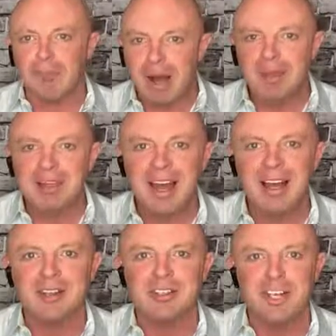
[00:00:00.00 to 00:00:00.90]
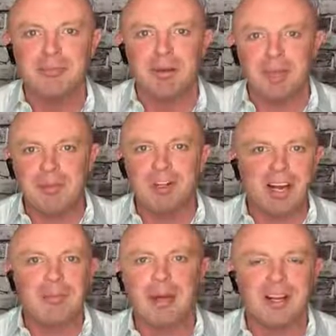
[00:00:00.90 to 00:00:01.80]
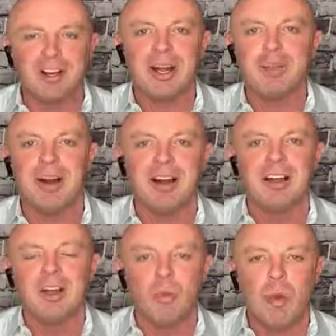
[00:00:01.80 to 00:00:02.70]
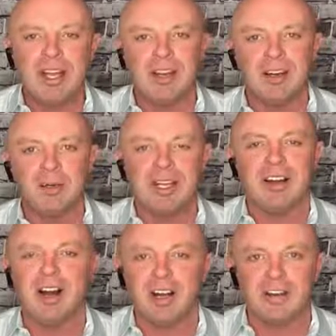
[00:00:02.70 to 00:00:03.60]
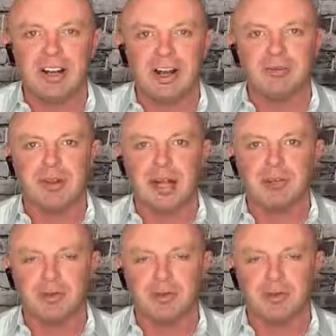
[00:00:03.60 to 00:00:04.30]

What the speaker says: Mommy and daddy are safe, but maybe grandpa and grandpa, we need to hunker down for them.